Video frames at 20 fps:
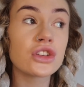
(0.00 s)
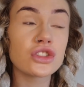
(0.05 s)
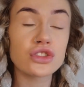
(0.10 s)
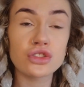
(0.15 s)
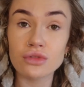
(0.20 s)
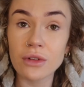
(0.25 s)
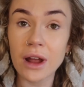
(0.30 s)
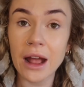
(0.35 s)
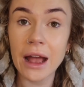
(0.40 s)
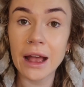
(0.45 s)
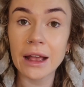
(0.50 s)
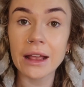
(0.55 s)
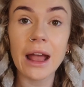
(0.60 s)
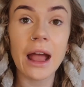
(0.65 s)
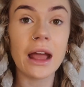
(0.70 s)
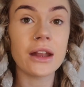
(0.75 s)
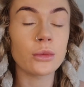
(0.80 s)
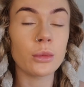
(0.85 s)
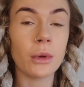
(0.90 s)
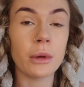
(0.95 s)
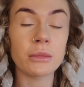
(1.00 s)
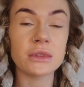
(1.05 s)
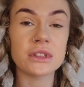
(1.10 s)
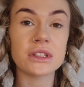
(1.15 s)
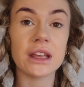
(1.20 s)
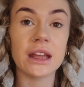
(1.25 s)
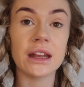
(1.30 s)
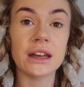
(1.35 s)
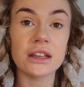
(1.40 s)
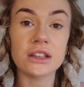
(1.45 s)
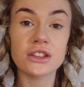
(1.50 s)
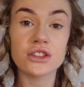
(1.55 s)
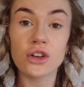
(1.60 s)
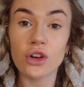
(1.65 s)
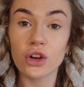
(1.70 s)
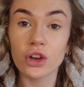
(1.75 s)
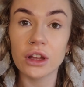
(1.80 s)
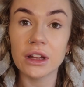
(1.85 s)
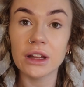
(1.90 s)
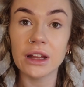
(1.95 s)
dry and when my skin is
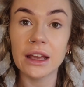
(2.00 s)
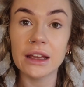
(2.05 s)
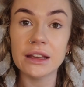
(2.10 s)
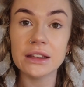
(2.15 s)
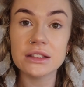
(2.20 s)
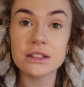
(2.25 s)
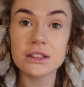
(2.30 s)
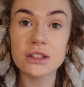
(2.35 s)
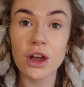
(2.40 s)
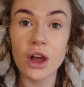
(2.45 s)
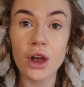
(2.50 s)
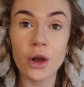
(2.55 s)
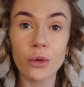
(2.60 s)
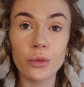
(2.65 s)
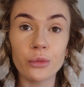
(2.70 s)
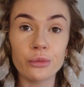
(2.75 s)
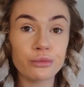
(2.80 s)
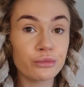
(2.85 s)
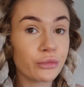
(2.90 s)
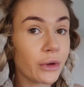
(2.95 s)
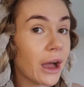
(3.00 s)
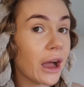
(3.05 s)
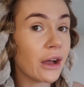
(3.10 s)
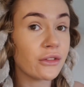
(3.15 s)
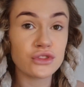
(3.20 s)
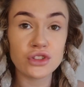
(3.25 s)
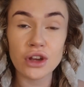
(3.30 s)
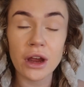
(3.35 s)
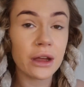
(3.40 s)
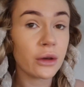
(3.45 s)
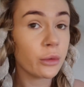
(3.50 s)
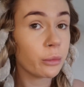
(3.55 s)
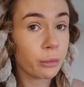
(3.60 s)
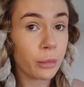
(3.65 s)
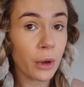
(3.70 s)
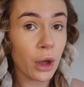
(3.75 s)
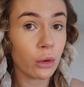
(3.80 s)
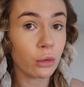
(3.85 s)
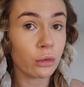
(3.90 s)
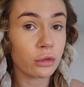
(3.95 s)
oily. So I've trialed
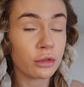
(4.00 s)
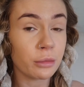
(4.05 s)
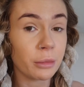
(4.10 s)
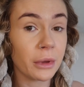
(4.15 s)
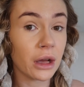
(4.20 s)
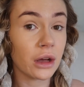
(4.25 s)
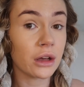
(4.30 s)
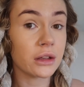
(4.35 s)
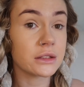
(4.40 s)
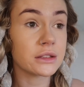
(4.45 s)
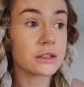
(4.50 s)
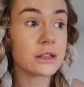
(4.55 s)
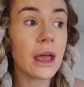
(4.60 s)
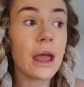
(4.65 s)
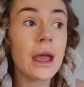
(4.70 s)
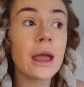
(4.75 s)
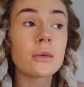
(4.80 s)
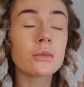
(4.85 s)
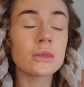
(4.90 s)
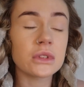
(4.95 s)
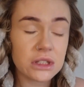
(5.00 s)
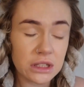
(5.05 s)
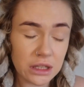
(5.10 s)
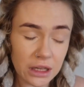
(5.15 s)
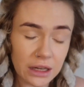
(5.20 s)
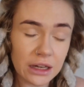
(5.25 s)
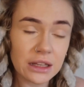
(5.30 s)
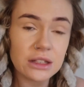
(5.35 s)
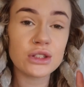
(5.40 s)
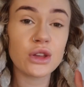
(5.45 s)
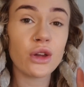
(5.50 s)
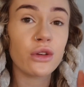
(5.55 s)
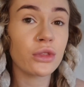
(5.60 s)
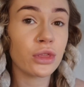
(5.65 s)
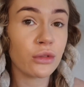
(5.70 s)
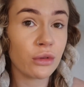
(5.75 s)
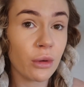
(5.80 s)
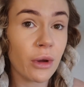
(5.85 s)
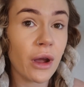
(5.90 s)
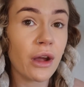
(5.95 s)
both because my skin is going
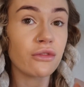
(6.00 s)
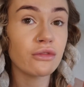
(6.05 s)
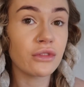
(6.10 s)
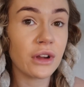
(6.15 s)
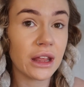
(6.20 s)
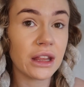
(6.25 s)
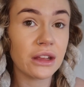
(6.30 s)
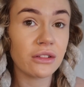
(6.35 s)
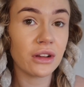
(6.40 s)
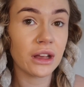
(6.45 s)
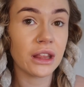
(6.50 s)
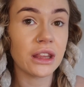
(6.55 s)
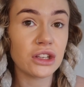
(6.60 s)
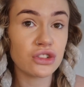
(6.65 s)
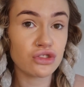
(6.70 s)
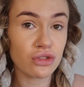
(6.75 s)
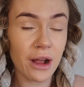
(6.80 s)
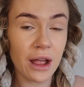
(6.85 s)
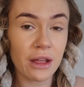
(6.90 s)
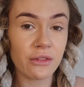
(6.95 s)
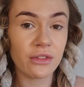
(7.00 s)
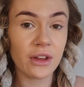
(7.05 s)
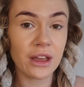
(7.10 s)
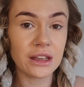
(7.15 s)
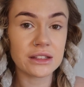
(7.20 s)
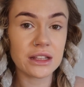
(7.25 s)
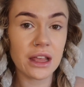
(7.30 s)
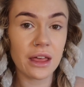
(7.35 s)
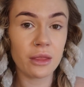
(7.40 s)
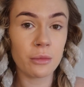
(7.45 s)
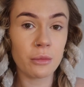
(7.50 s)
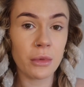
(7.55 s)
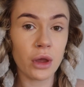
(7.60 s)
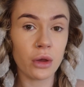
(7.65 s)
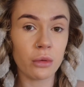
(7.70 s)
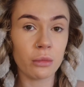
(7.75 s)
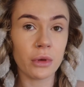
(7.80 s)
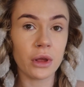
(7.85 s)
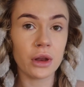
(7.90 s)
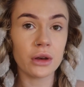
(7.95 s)
through a really dry phase at the
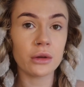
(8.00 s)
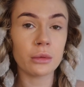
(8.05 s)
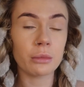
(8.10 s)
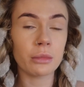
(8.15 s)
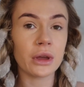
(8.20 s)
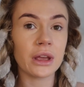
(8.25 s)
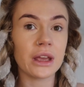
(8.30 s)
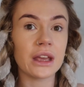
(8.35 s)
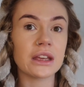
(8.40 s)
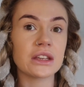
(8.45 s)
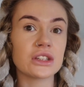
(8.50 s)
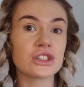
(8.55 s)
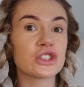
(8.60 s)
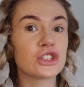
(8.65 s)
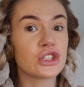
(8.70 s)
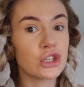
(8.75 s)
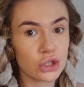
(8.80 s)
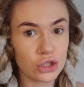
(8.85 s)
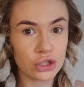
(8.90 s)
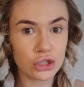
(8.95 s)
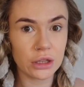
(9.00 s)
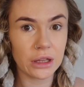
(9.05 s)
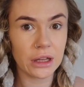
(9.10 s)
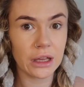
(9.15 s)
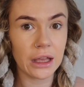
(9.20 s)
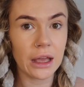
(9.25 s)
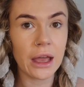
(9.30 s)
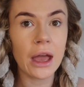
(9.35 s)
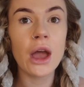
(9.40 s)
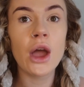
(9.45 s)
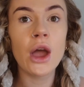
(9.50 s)
moment, but it is usually